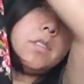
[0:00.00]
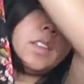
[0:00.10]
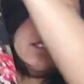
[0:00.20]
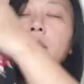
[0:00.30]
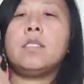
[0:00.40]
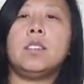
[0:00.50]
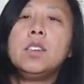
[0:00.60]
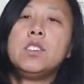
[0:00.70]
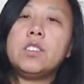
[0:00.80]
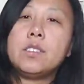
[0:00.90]
and
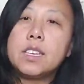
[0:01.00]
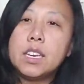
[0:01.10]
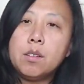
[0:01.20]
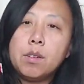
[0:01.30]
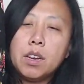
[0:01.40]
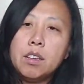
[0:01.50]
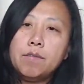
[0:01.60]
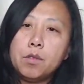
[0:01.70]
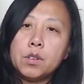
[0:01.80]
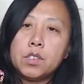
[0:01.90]
just getting ready
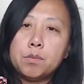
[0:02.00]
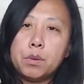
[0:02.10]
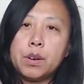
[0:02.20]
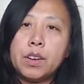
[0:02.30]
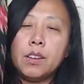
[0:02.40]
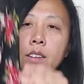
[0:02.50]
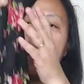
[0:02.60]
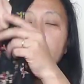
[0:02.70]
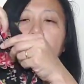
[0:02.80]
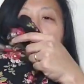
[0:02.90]
for spring,
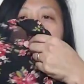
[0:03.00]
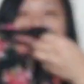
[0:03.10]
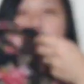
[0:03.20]
and